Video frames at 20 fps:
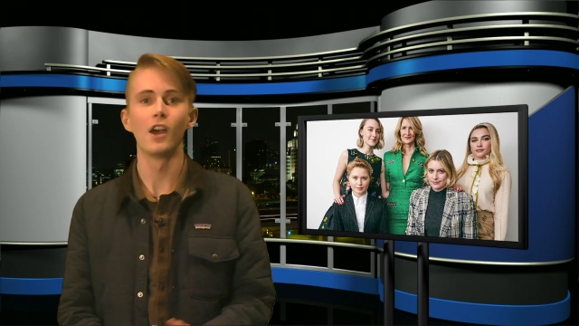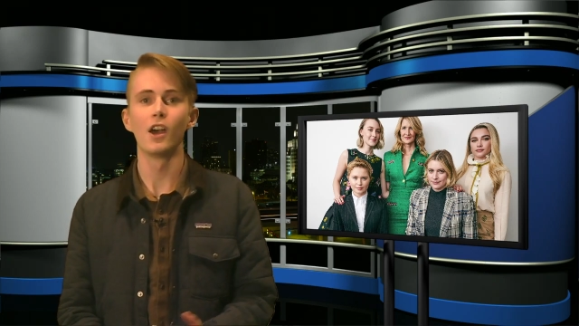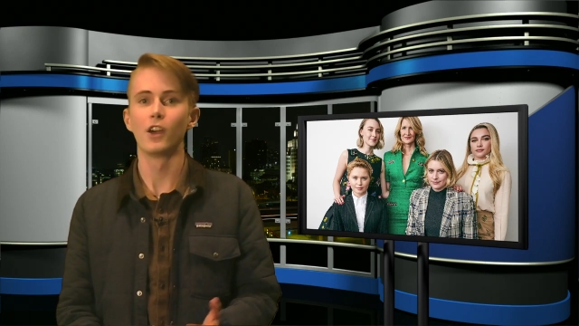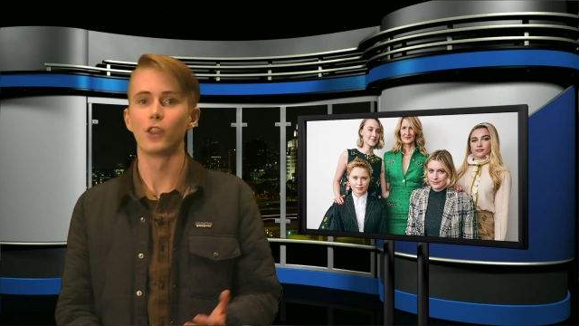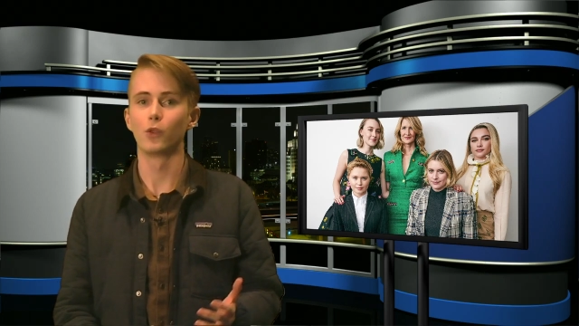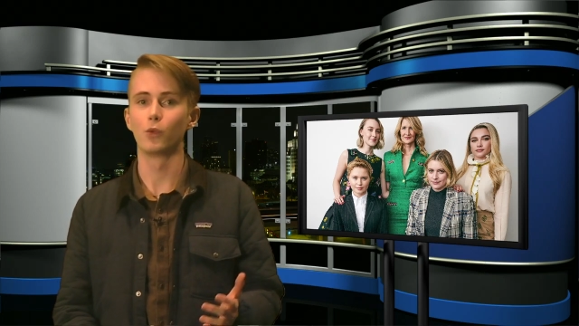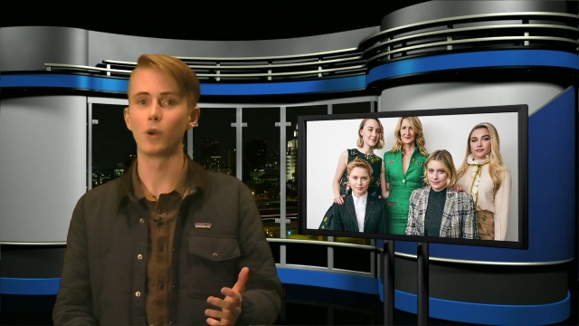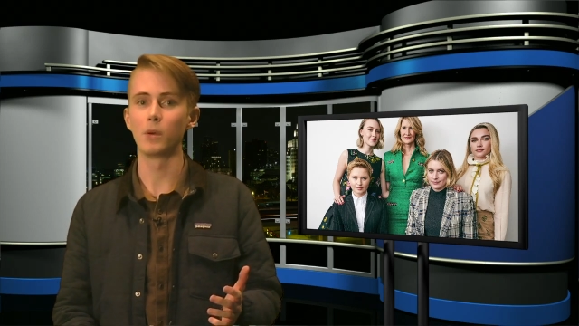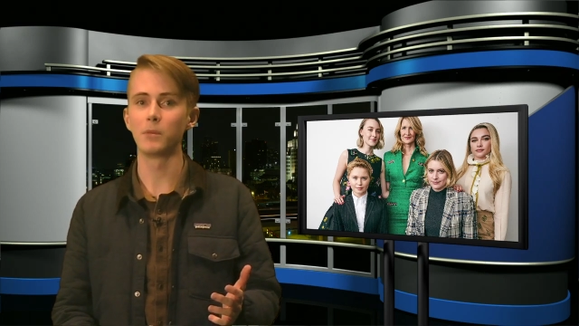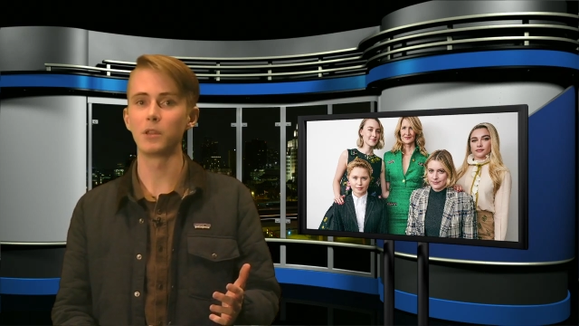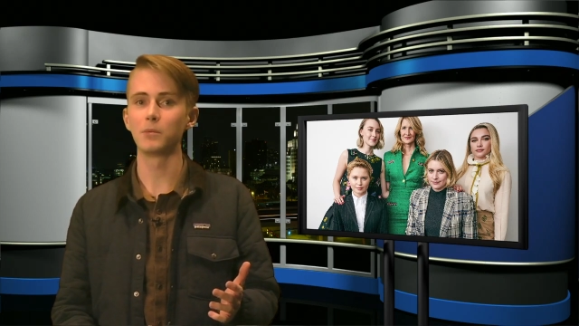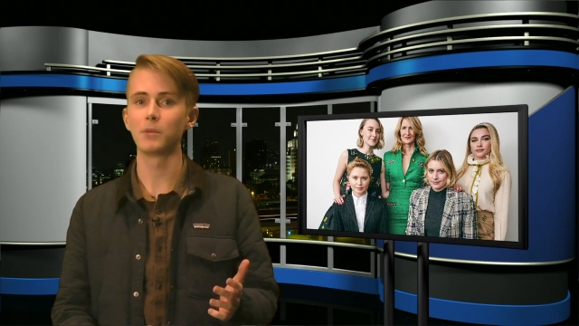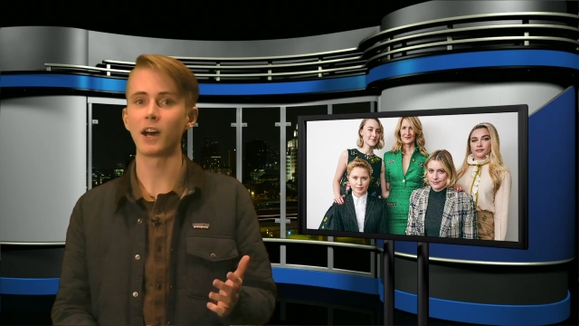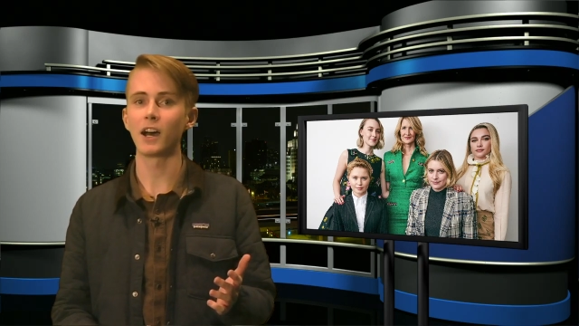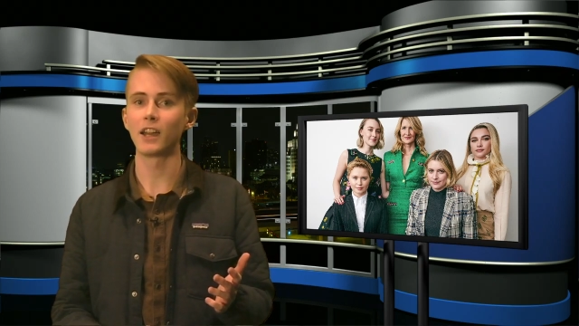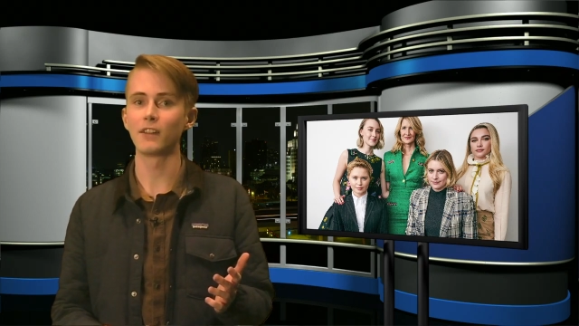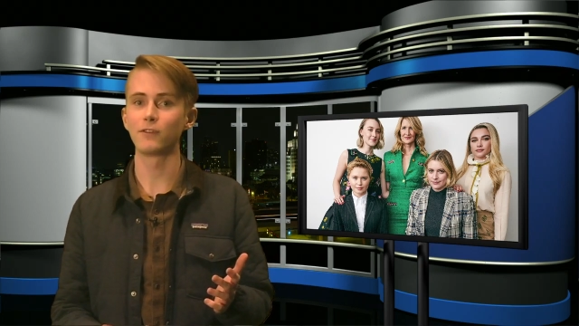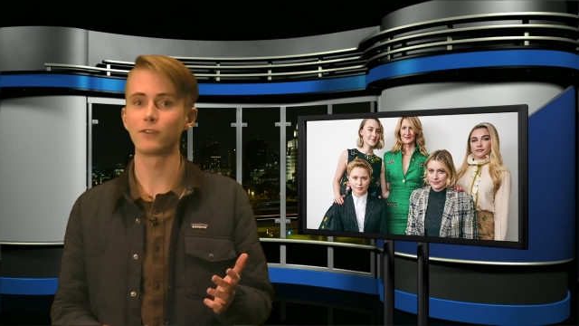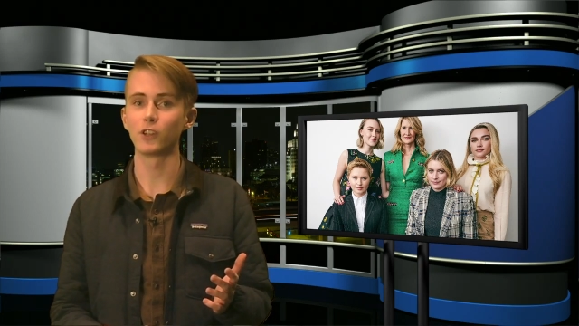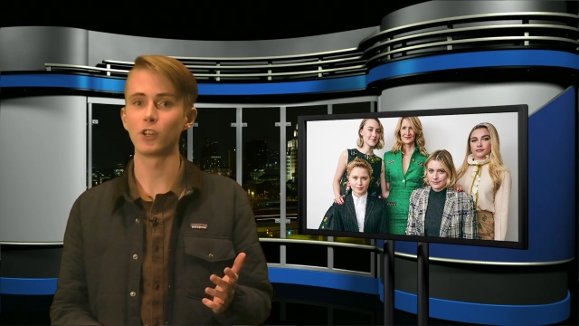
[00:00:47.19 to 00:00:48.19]
The women
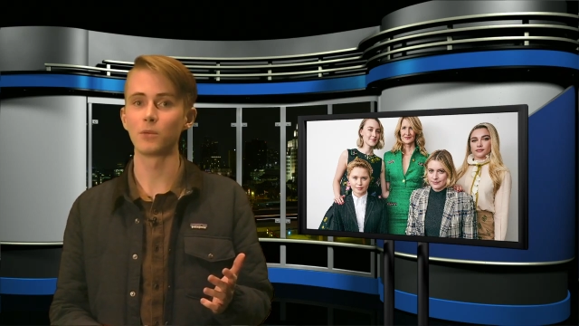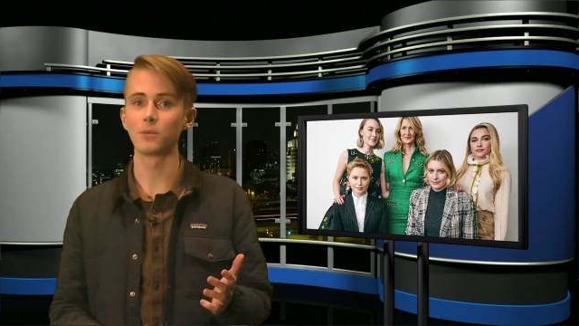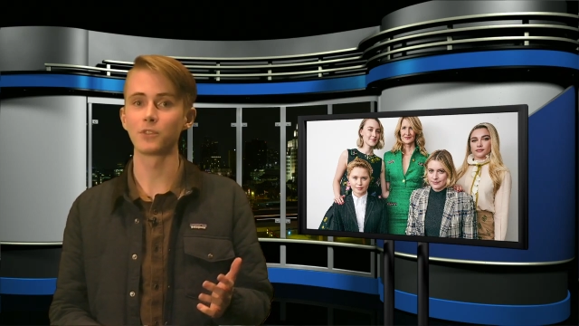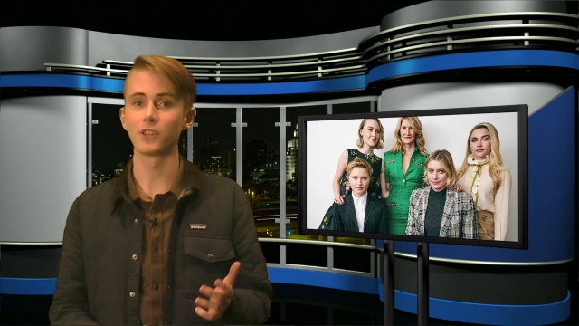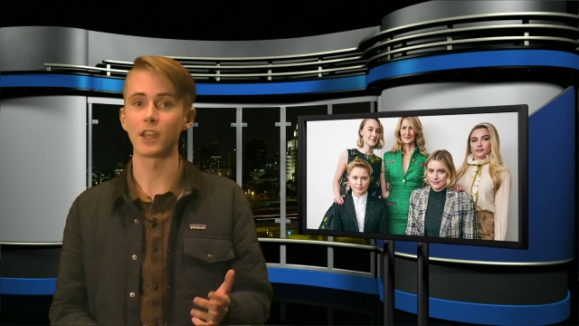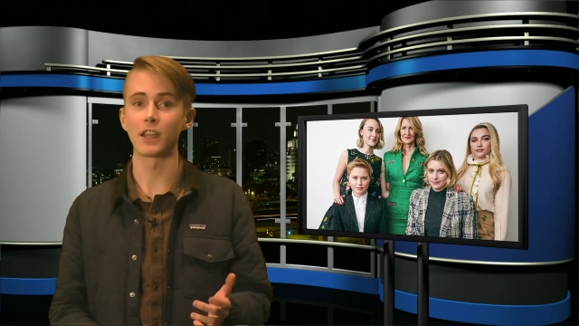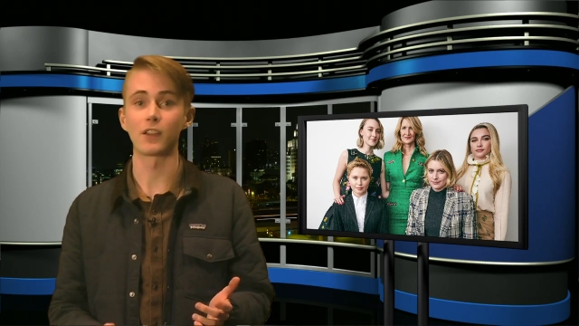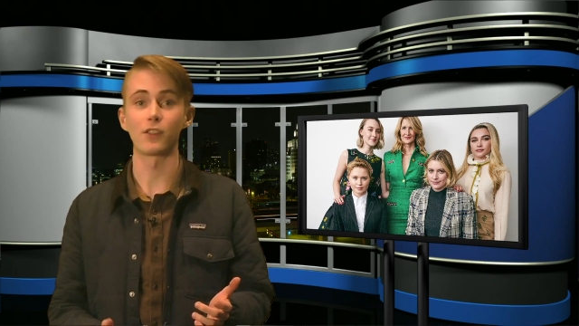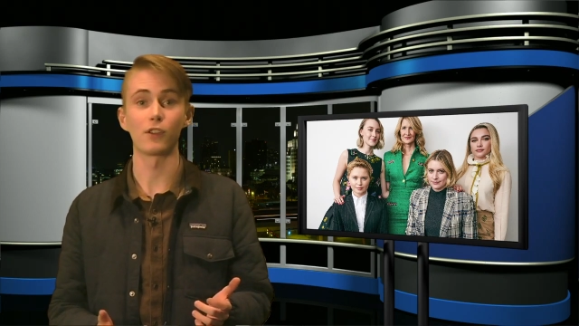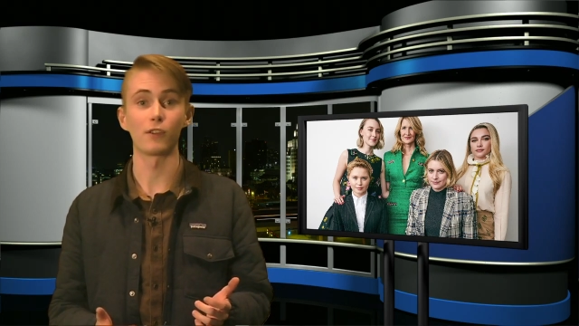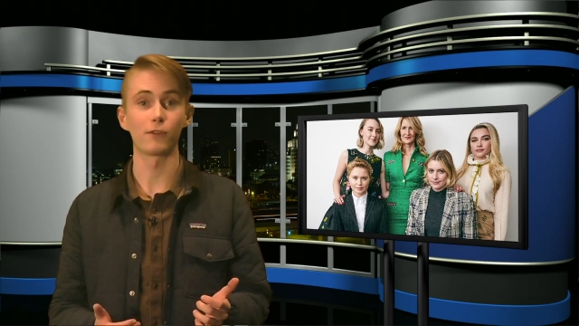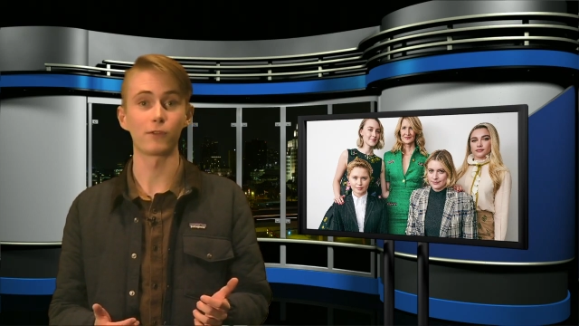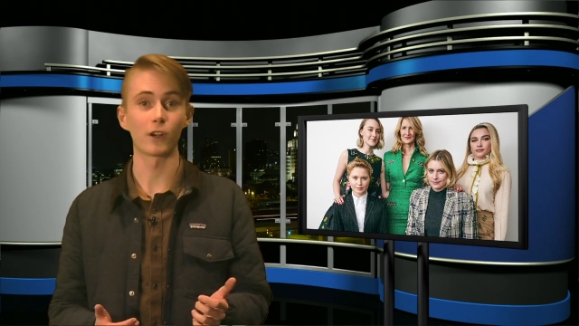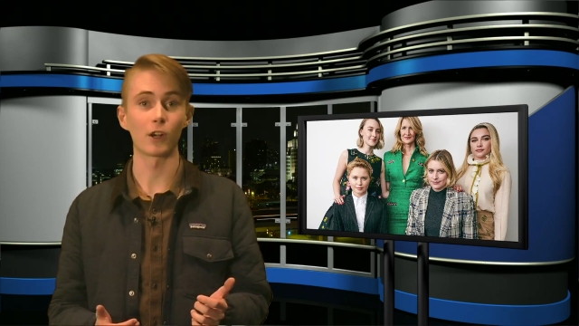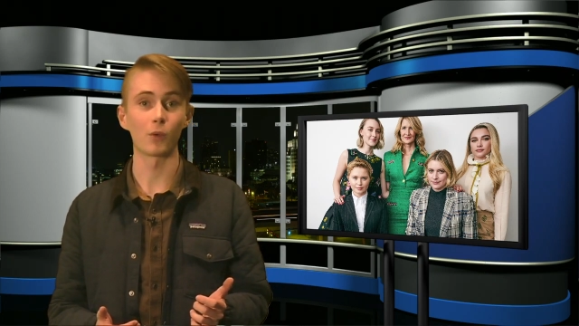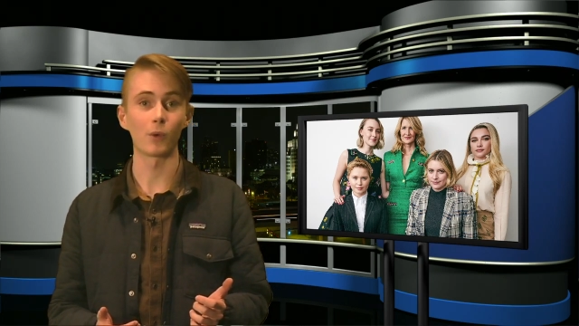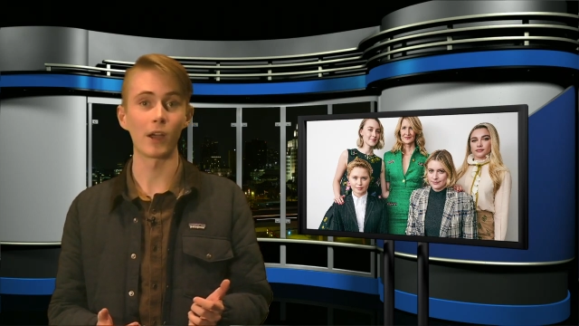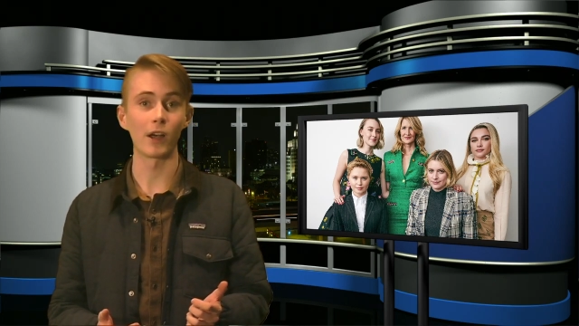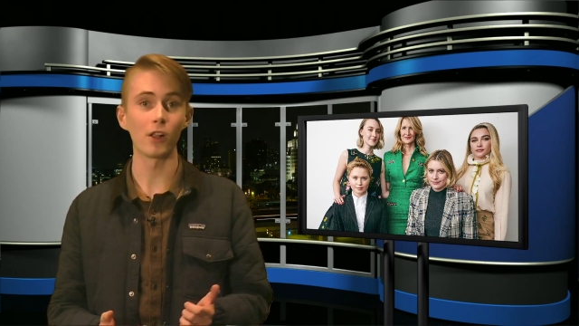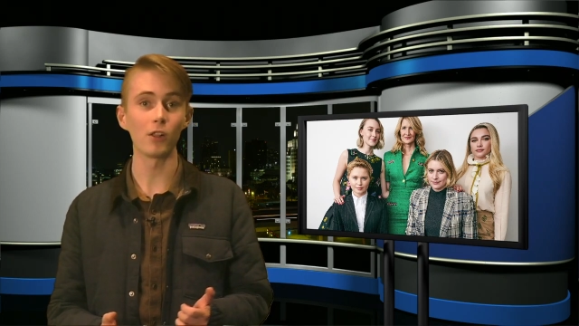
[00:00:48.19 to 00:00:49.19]
behind films like The
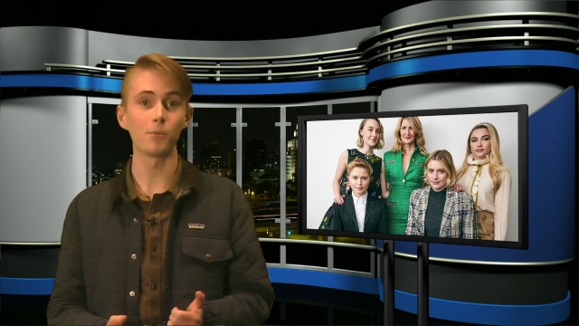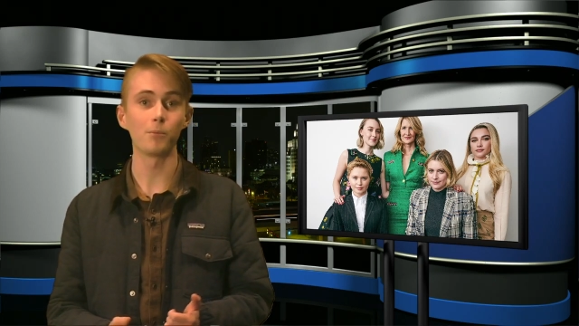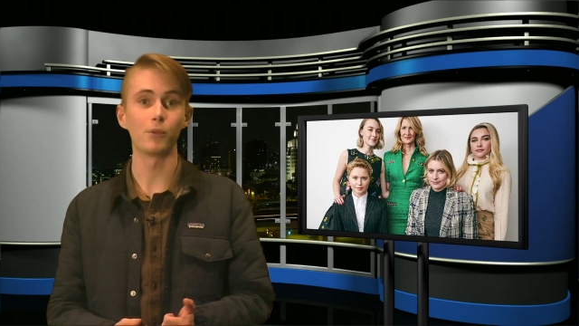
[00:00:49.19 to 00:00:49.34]
Farewell,